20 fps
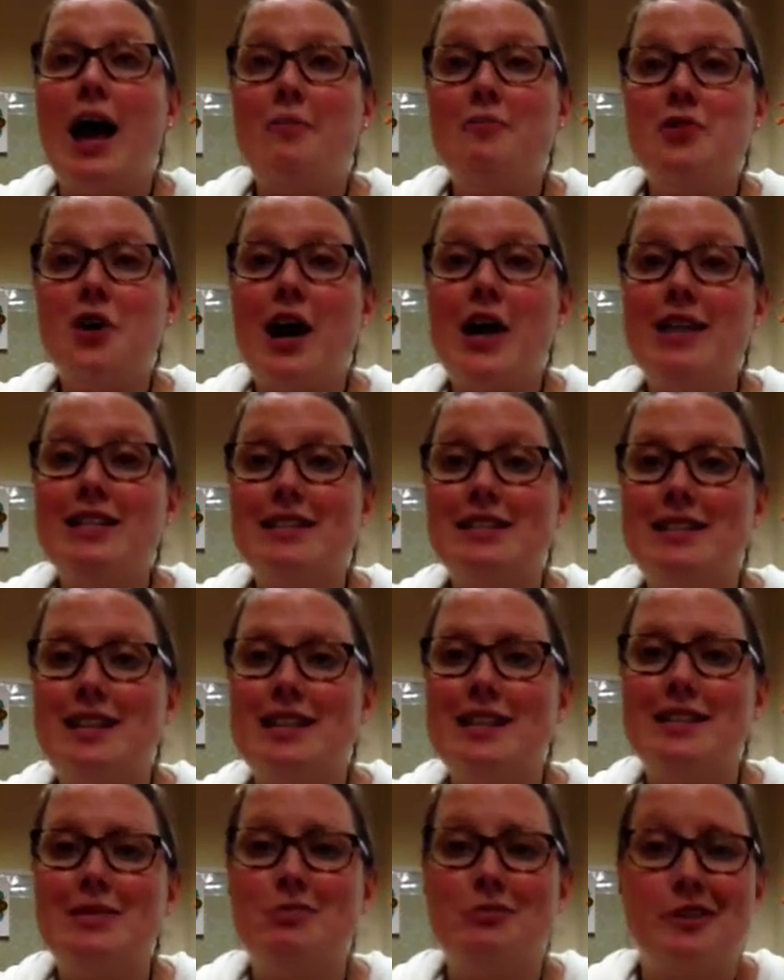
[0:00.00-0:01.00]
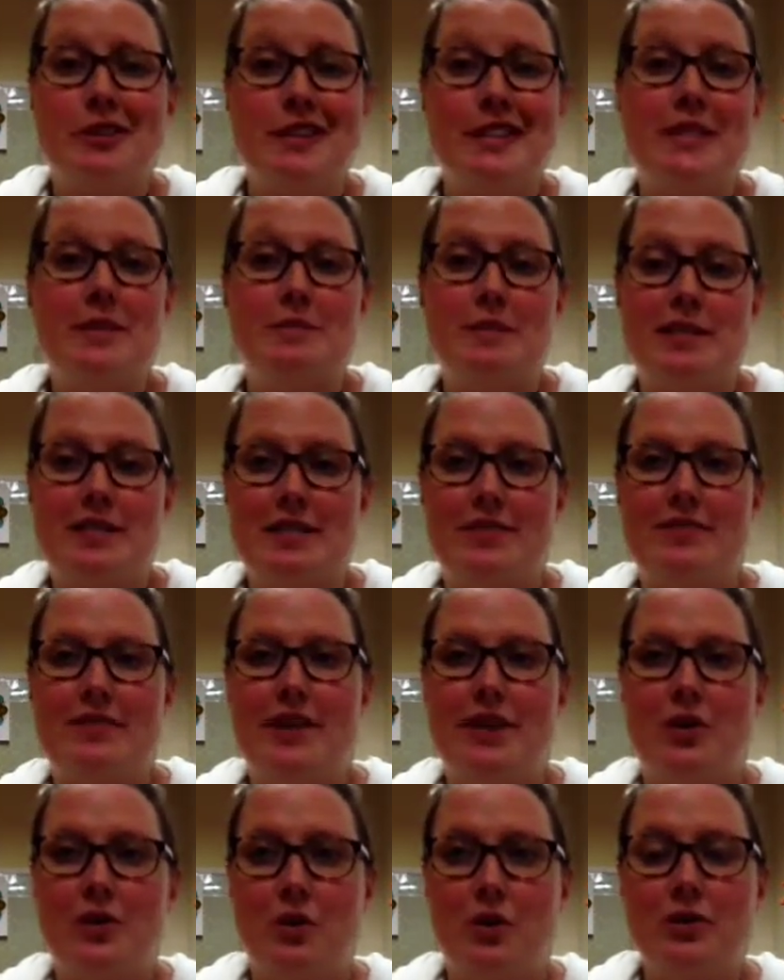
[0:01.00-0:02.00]
I'm trying to set some really
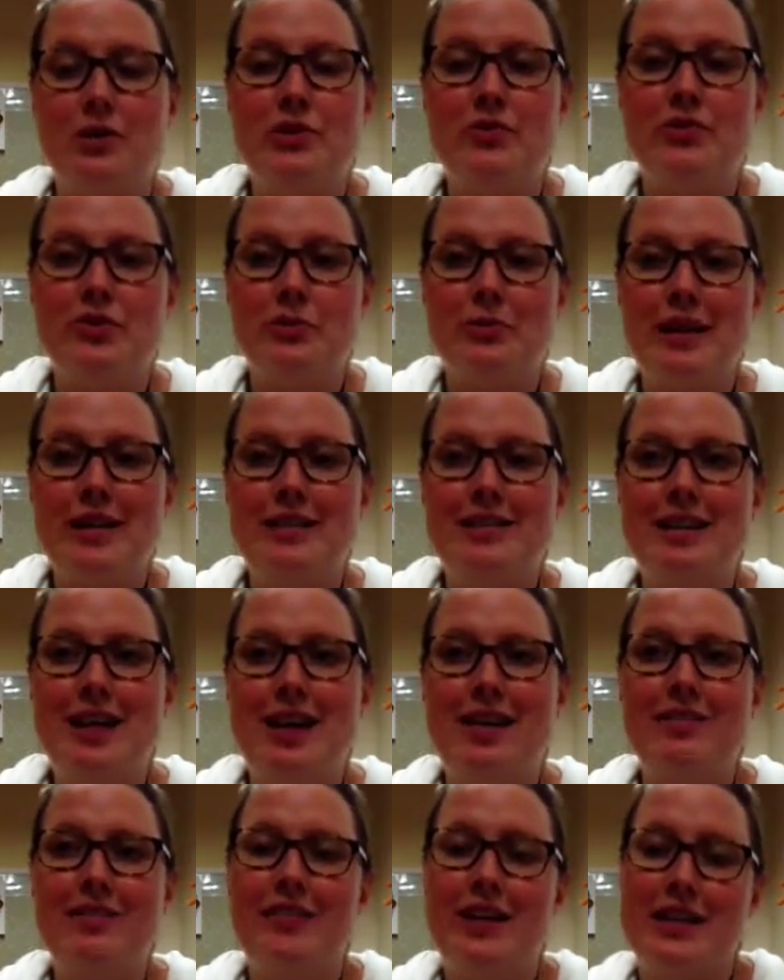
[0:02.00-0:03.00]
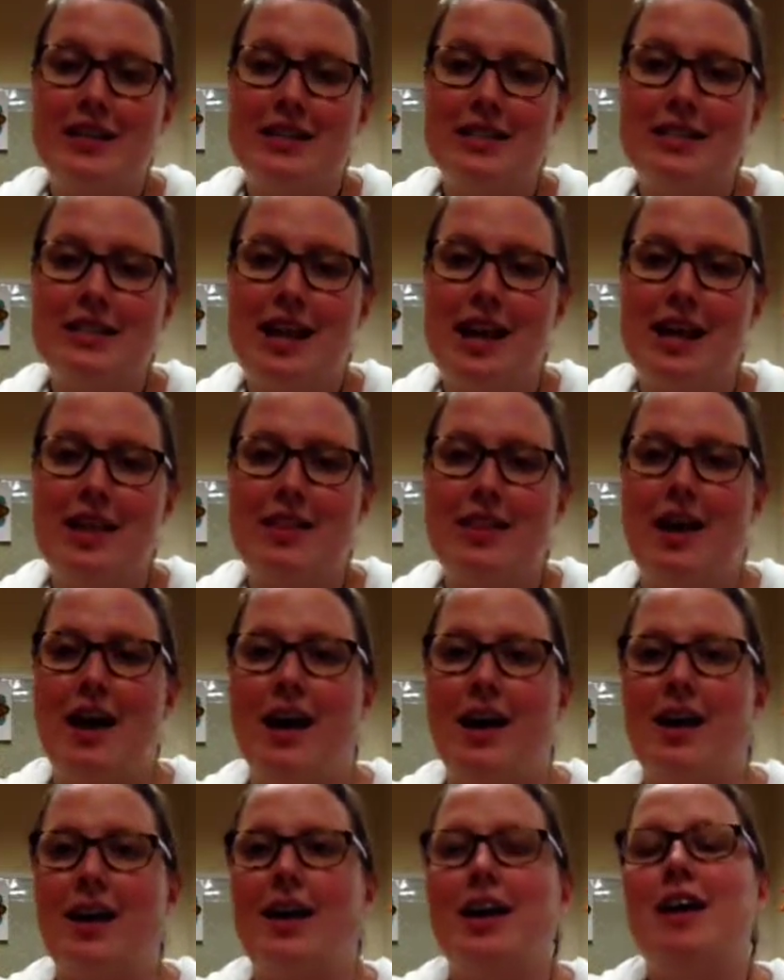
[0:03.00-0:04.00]
specific goals for myself and say
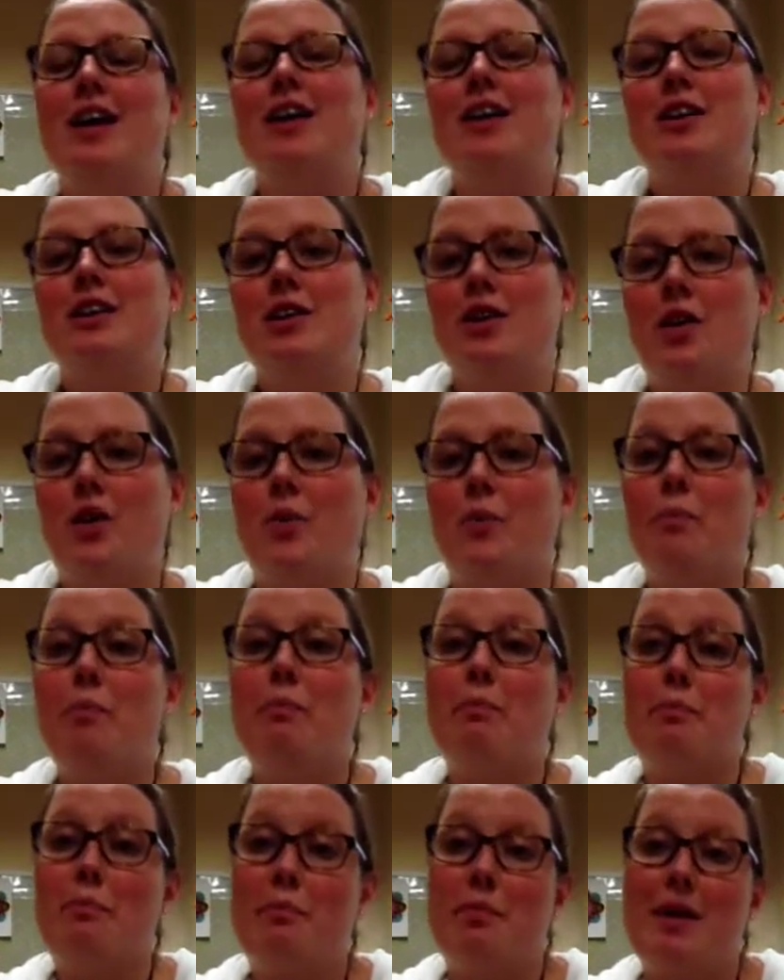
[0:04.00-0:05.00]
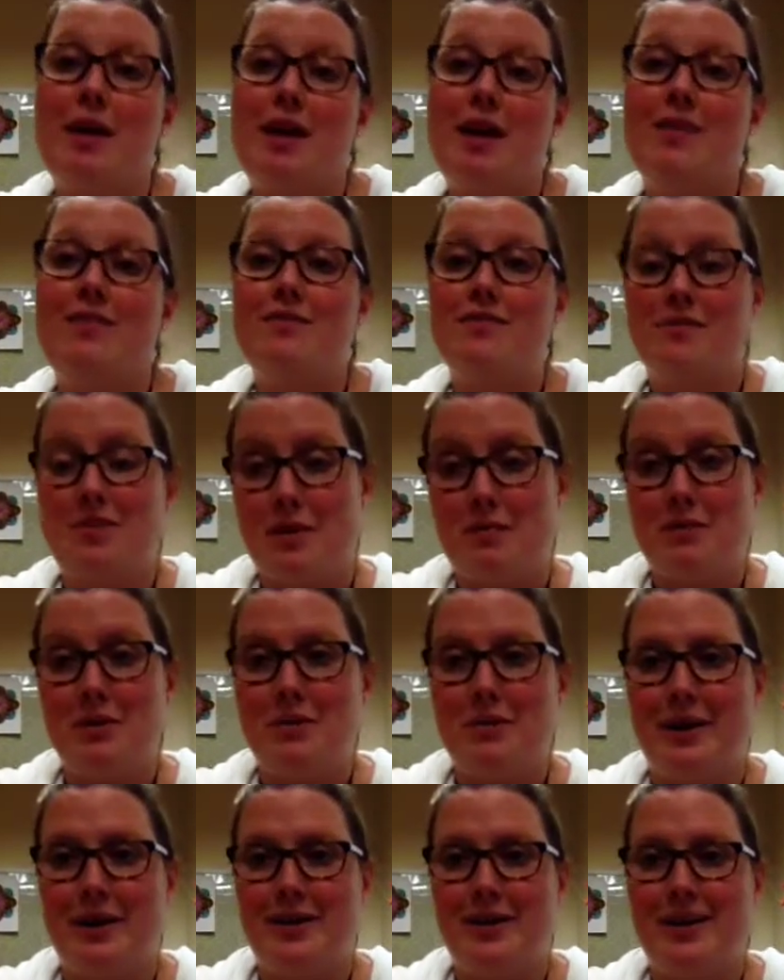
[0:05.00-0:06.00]
that, in
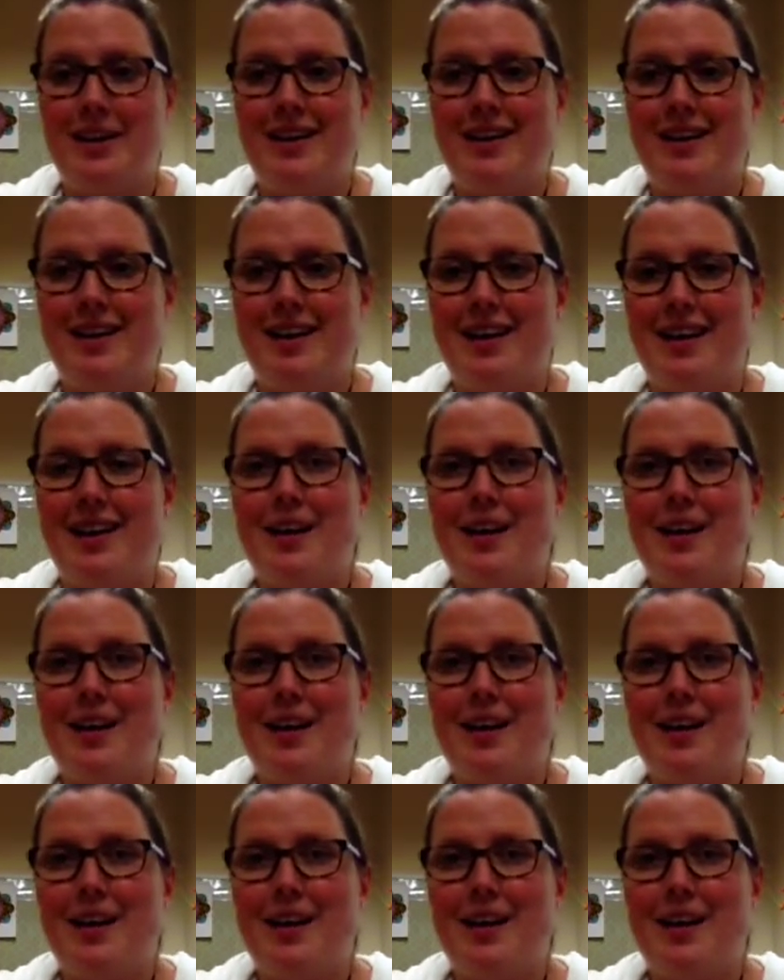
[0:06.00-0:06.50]
February,